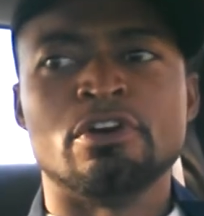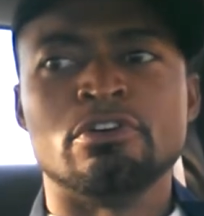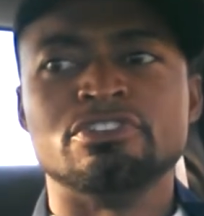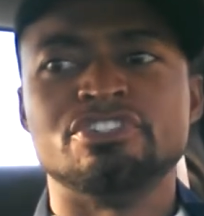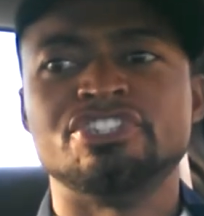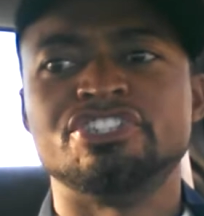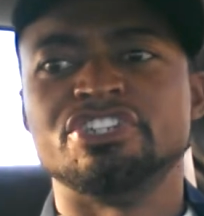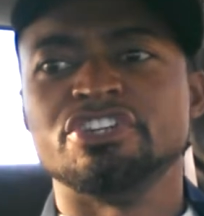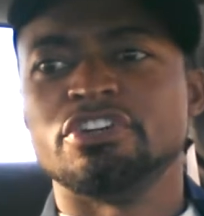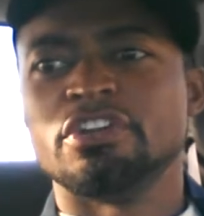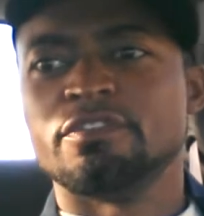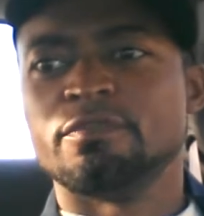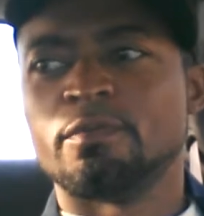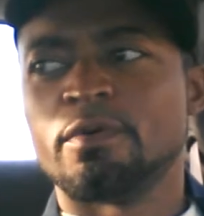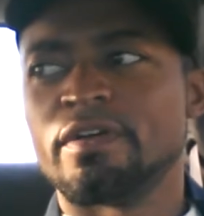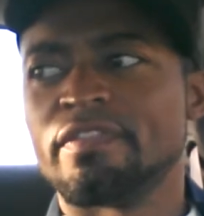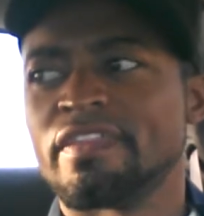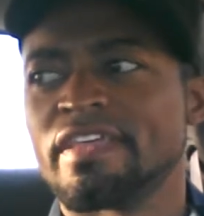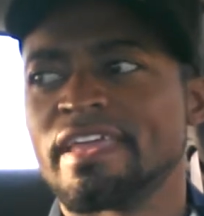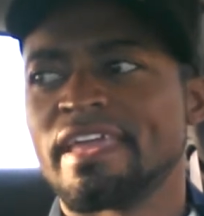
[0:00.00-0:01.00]
should have
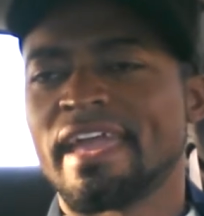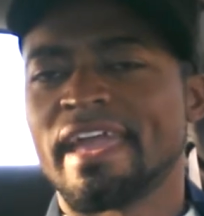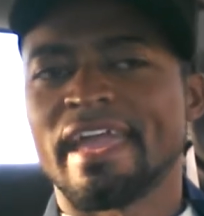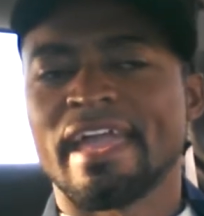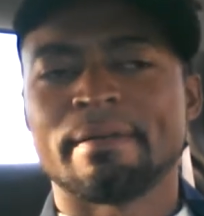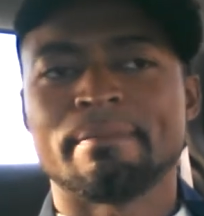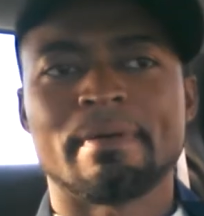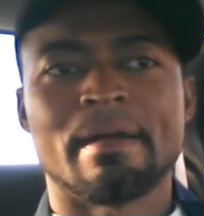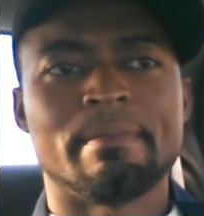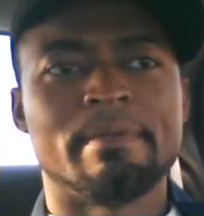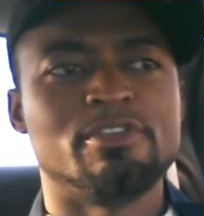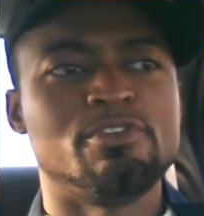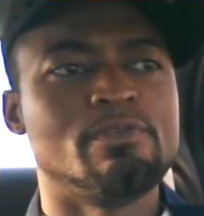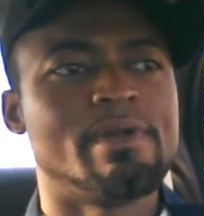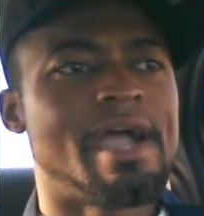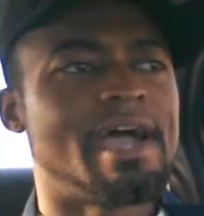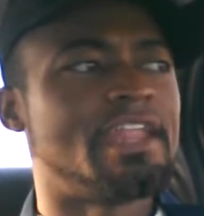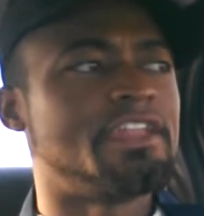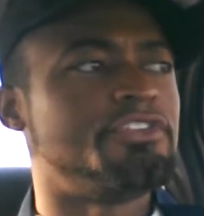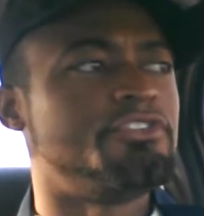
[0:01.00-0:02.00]
won the game. I mean, you
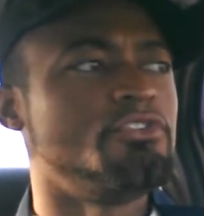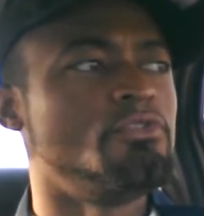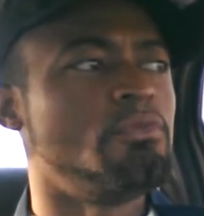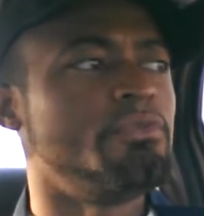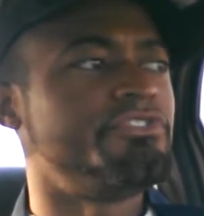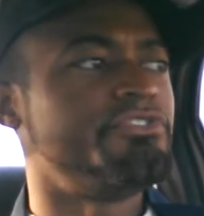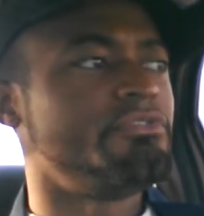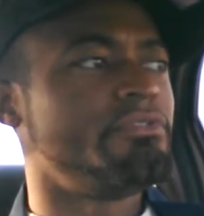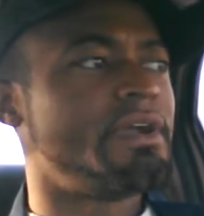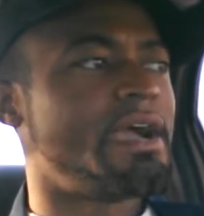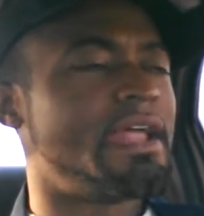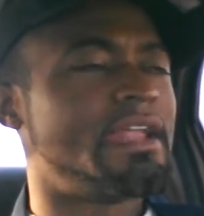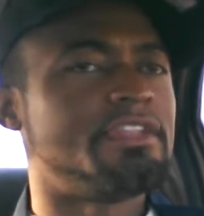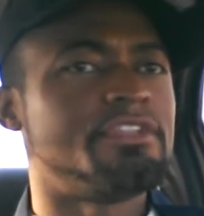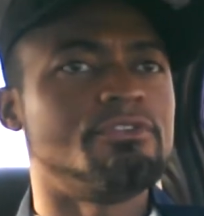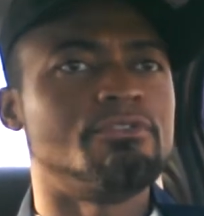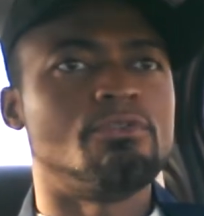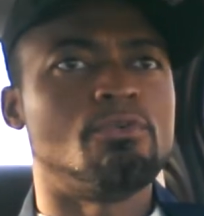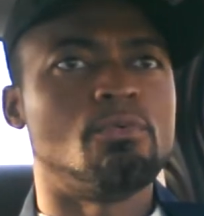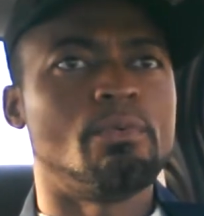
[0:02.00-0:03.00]
got to do what you got to
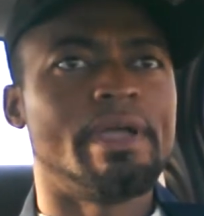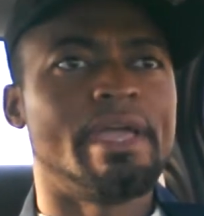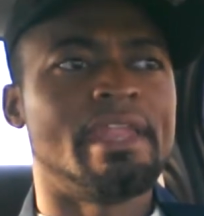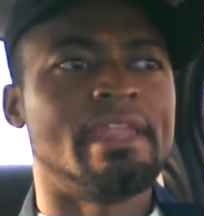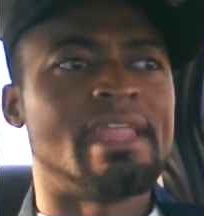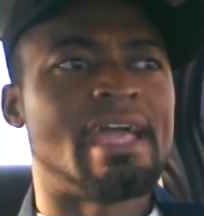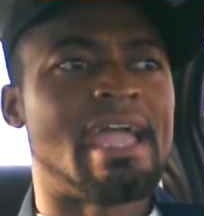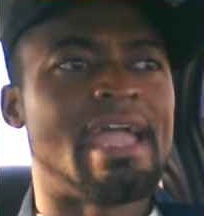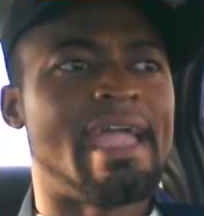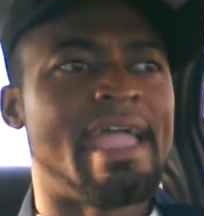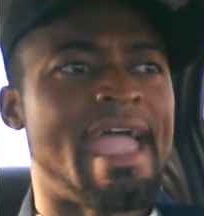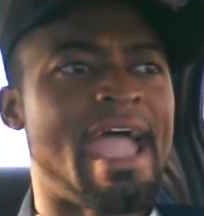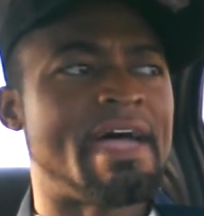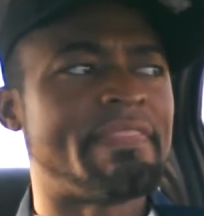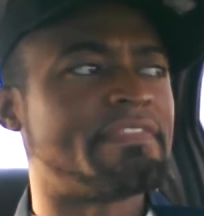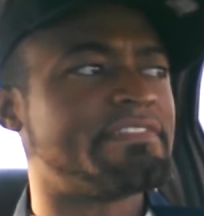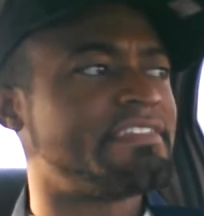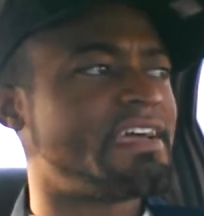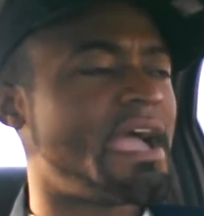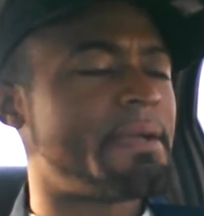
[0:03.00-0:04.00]
do to win
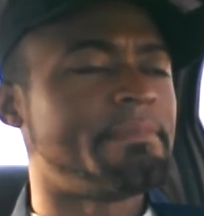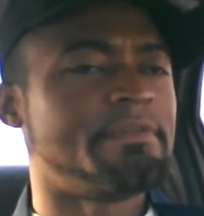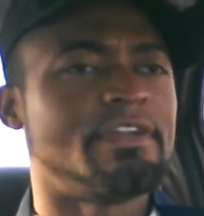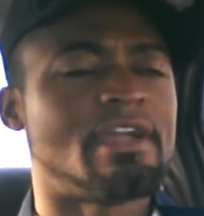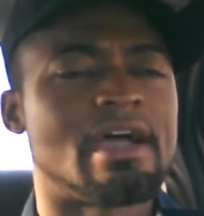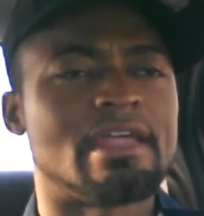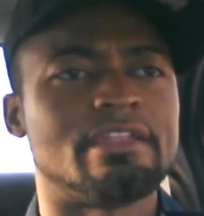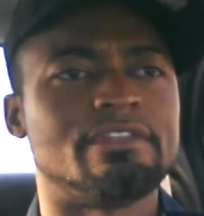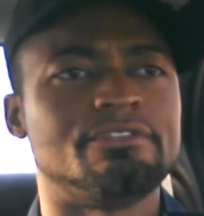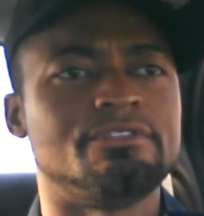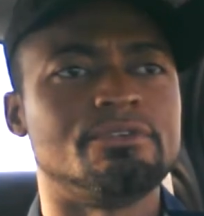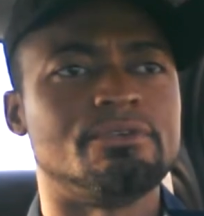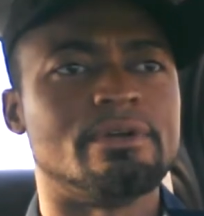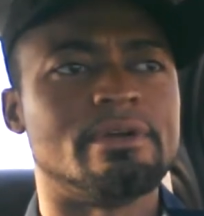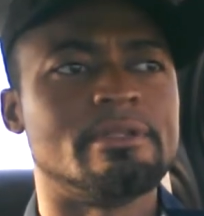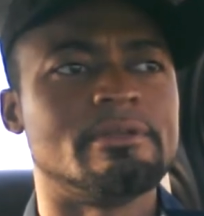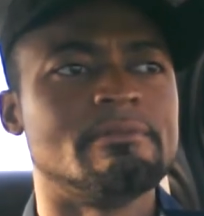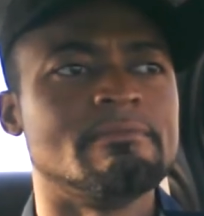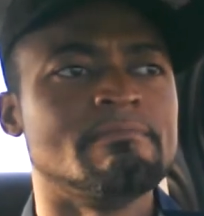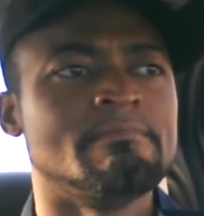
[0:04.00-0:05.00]
at the time you got to do
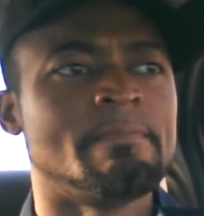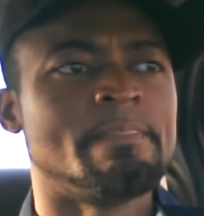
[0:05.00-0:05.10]
it.